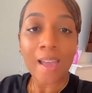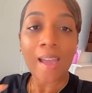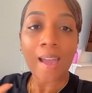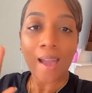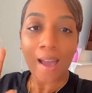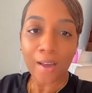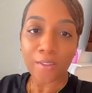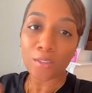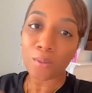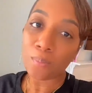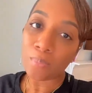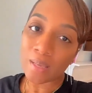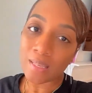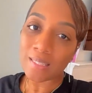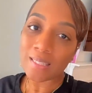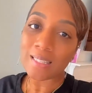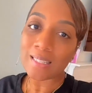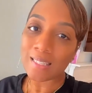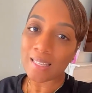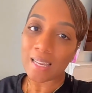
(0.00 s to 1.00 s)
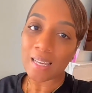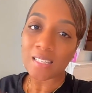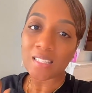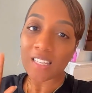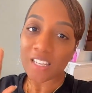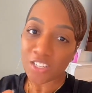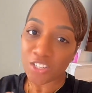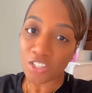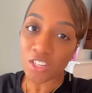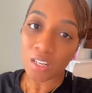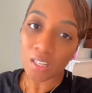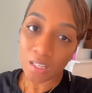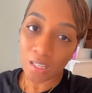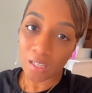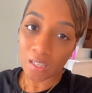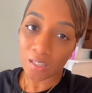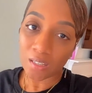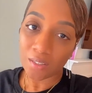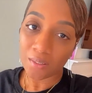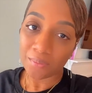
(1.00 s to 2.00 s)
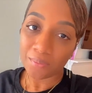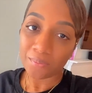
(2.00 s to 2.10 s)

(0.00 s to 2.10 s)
how the business says it should look?